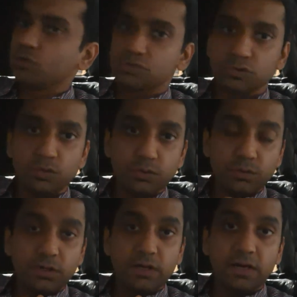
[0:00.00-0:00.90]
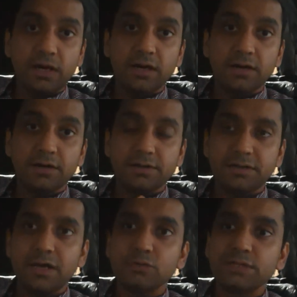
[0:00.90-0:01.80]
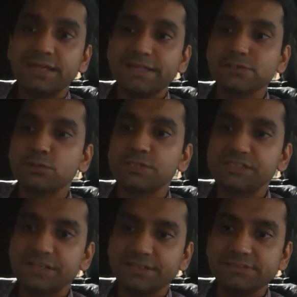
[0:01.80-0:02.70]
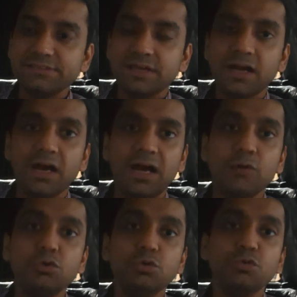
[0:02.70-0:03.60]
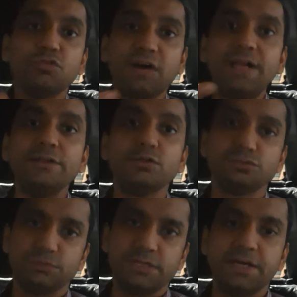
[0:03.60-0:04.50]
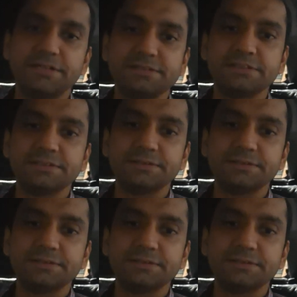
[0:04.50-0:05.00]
So now the next question is, how do you find those desires?